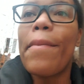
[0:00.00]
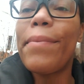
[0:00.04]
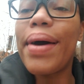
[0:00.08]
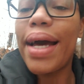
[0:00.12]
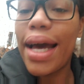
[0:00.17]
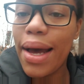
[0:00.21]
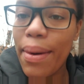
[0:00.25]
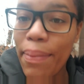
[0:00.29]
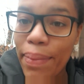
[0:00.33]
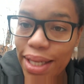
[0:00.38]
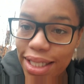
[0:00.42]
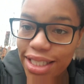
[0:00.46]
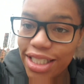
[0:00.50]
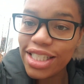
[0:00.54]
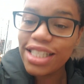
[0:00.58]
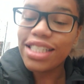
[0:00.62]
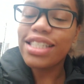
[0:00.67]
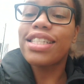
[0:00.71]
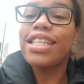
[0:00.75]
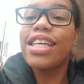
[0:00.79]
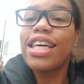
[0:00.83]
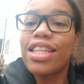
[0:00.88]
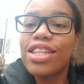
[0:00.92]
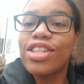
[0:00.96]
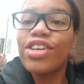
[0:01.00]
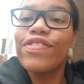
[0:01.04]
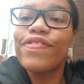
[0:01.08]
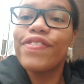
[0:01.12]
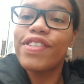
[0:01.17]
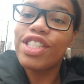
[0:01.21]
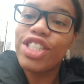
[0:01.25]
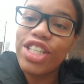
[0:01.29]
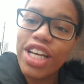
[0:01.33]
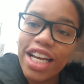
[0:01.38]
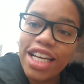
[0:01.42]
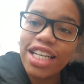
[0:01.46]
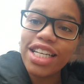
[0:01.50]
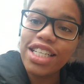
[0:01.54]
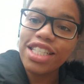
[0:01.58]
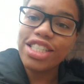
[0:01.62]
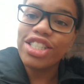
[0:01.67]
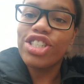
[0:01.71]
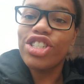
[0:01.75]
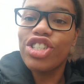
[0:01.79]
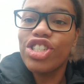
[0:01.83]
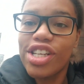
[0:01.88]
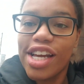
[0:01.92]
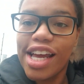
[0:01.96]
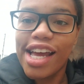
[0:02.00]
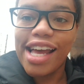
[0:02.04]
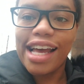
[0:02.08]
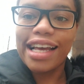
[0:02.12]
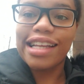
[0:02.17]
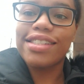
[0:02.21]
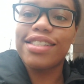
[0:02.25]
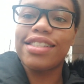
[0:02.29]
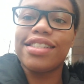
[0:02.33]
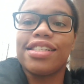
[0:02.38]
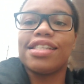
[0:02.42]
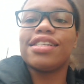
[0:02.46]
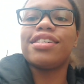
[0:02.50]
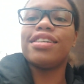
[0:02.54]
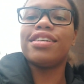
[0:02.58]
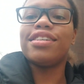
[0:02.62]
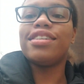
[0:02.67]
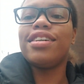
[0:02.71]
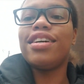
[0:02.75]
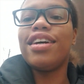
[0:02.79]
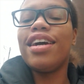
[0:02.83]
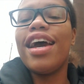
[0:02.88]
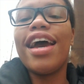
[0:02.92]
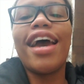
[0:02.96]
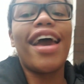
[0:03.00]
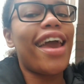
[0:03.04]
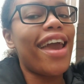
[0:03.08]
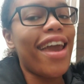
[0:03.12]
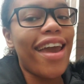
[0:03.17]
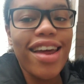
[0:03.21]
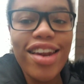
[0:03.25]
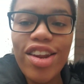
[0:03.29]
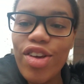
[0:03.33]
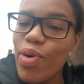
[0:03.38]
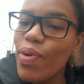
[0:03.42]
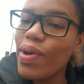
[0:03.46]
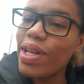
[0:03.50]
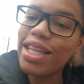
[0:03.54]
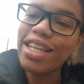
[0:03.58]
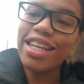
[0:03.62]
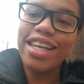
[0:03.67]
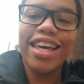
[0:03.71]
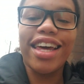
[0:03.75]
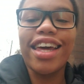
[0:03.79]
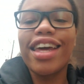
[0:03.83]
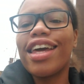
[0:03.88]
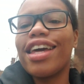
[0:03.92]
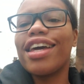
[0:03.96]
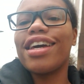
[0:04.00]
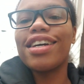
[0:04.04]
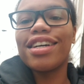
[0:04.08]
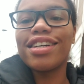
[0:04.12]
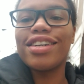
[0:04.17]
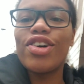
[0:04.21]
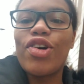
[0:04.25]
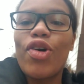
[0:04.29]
Bad bitches get their vaginas checked annually,